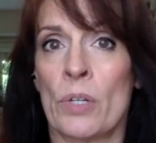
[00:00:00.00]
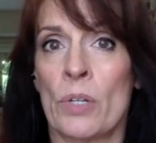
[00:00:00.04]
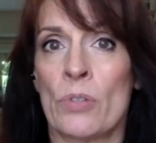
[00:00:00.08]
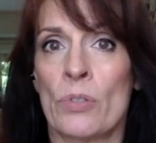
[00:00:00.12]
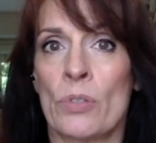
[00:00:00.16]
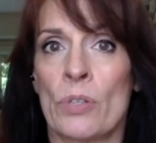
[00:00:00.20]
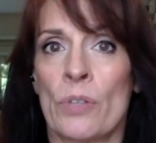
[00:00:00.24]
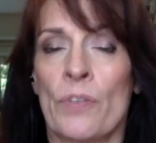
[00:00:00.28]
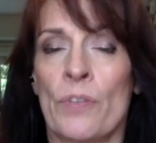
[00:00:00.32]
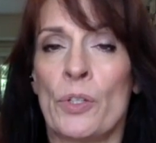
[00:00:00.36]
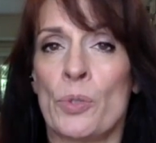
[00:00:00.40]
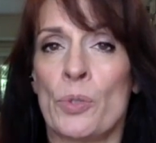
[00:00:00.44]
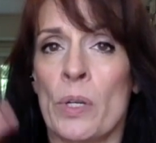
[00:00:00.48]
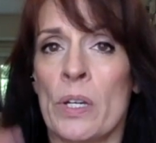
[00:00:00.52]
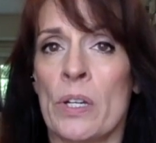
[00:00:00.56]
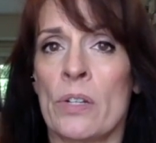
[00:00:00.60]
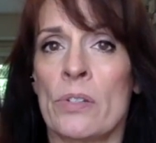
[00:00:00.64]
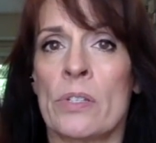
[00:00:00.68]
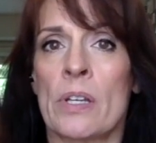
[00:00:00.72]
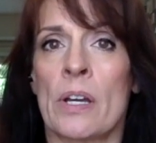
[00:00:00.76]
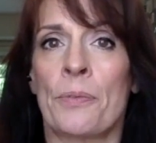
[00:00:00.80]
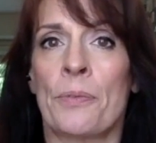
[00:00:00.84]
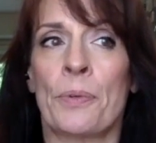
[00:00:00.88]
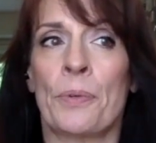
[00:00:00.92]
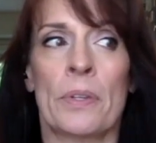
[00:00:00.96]
So if you treat
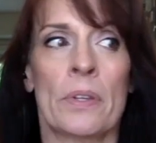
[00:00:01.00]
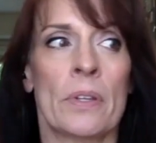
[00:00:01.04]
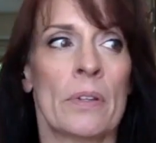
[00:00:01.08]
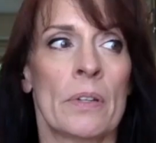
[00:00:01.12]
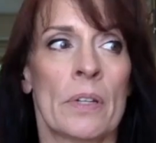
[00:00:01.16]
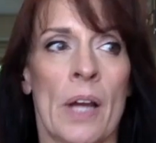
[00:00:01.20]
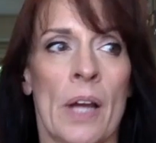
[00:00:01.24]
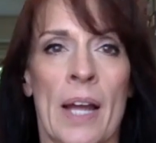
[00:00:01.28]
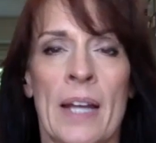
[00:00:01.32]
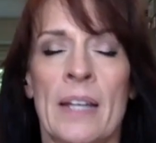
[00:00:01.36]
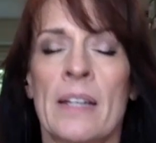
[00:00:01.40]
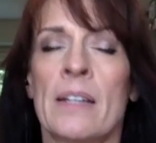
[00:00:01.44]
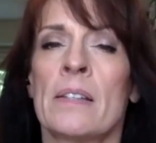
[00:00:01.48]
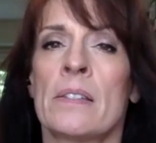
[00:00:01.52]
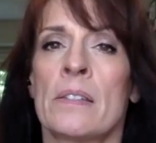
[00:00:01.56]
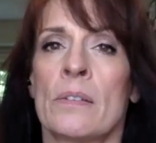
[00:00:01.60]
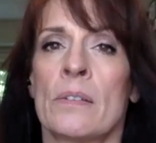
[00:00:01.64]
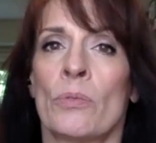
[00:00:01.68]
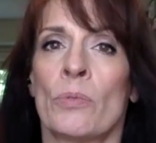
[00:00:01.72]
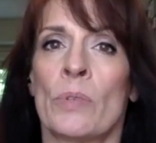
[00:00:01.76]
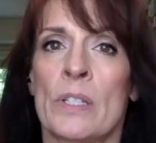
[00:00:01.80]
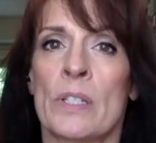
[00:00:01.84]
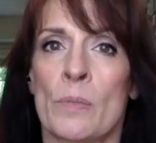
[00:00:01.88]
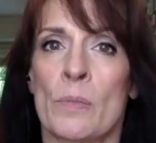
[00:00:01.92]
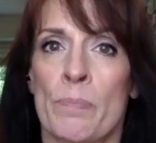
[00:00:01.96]
yourself with kindness and
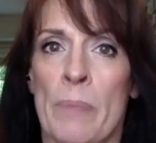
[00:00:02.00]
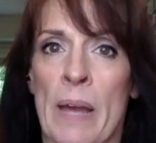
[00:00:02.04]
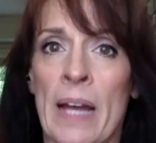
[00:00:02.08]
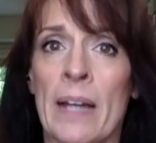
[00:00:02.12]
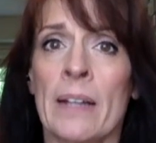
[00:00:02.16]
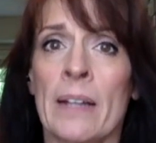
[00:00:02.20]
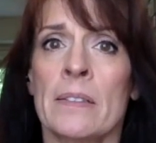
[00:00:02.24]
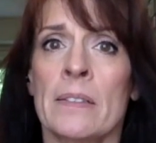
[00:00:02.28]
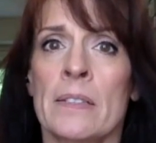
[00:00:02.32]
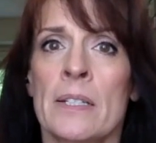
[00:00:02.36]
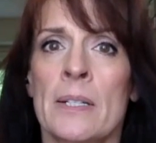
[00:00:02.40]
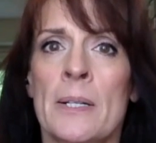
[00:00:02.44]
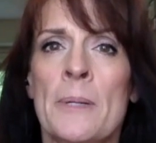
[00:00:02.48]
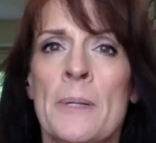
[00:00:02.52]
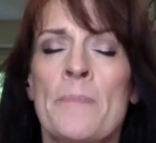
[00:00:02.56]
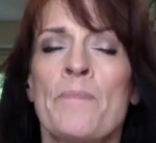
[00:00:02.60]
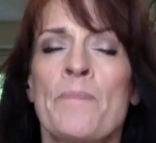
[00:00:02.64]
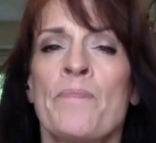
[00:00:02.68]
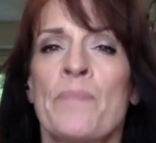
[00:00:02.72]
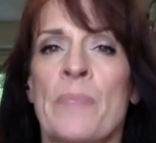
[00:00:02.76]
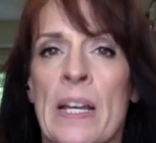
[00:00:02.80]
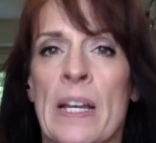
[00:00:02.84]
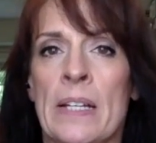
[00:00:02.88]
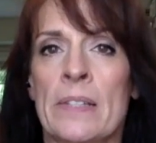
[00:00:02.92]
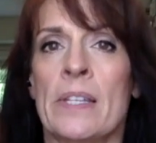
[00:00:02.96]
respect,
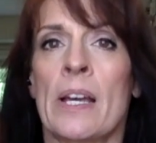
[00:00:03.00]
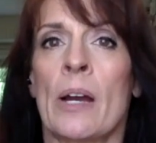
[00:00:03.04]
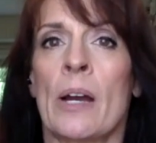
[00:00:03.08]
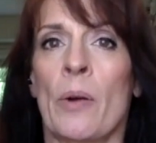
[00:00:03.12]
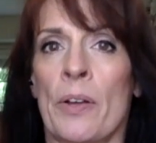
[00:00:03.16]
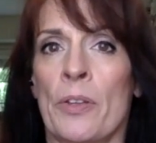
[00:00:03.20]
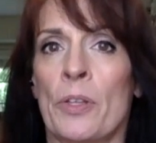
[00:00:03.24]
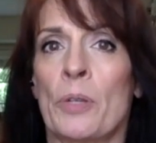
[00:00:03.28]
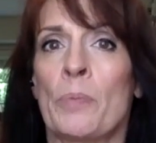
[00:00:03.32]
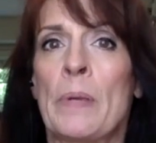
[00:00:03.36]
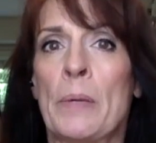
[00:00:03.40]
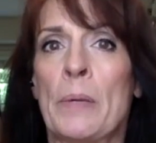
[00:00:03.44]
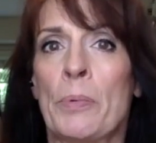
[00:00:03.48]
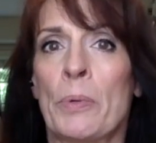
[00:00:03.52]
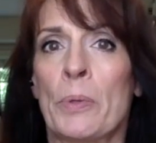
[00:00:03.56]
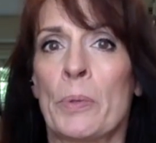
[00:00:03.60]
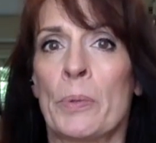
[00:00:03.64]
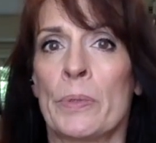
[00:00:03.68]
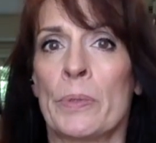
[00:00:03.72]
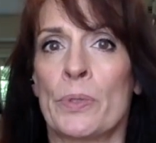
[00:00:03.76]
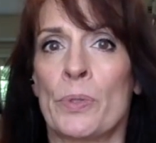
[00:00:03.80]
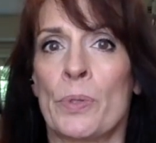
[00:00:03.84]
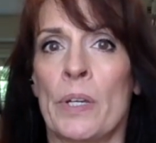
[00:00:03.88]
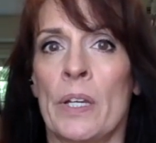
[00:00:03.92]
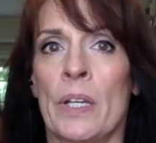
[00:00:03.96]
that's how other people
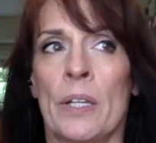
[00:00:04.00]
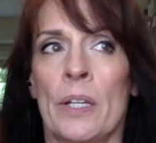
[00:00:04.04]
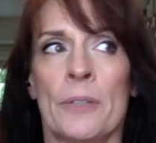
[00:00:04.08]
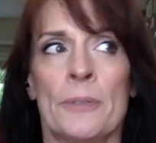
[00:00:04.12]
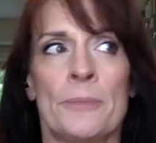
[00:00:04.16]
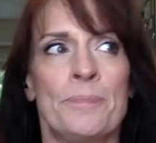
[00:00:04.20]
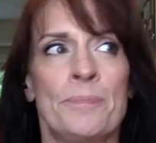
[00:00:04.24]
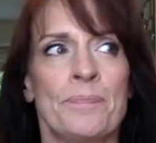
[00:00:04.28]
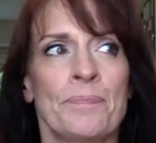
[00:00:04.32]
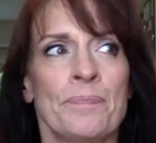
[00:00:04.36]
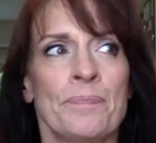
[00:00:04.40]
will treat you.